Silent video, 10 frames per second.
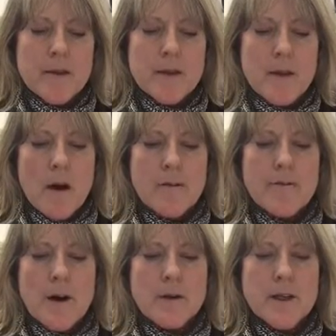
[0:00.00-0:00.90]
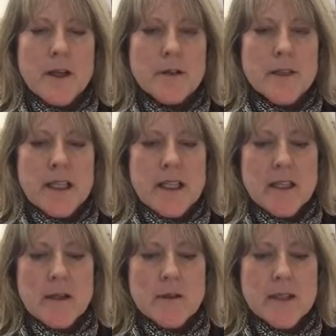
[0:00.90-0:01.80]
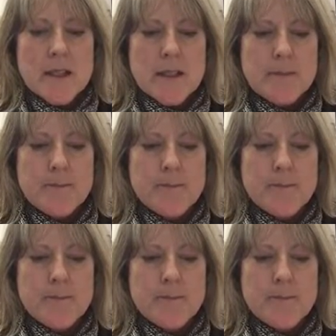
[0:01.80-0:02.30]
The law falls under the EEOC.